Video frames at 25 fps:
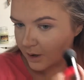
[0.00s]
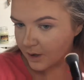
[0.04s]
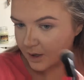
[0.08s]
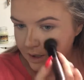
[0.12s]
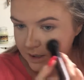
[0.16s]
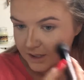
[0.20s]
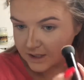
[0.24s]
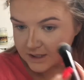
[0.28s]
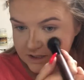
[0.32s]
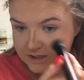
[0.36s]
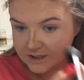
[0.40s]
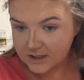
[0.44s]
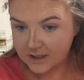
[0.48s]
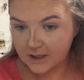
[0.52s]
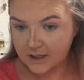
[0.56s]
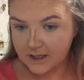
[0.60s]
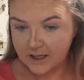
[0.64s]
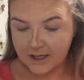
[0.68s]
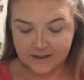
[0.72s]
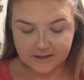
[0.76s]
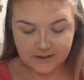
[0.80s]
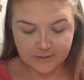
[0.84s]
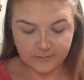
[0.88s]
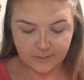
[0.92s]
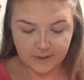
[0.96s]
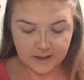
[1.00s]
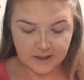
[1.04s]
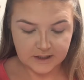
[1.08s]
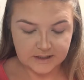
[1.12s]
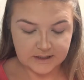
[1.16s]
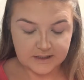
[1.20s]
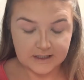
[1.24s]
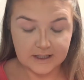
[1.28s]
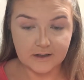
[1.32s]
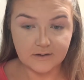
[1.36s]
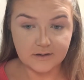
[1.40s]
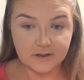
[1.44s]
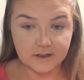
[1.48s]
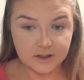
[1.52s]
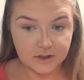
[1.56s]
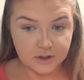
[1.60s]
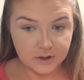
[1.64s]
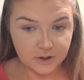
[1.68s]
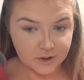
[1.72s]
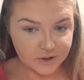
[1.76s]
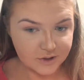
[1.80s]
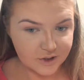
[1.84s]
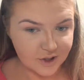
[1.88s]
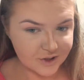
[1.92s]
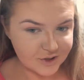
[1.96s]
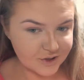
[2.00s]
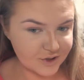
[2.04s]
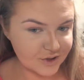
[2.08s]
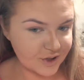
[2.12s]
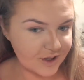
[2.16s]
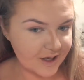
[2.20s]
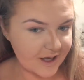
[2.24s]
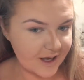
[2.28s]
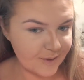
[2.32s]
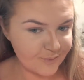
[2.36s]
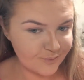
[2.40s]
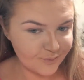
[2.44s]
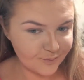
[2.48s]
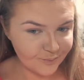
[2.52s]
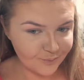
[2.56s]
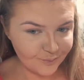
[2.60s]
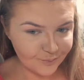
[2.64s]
and he still hasn't blended out this nose contour yet.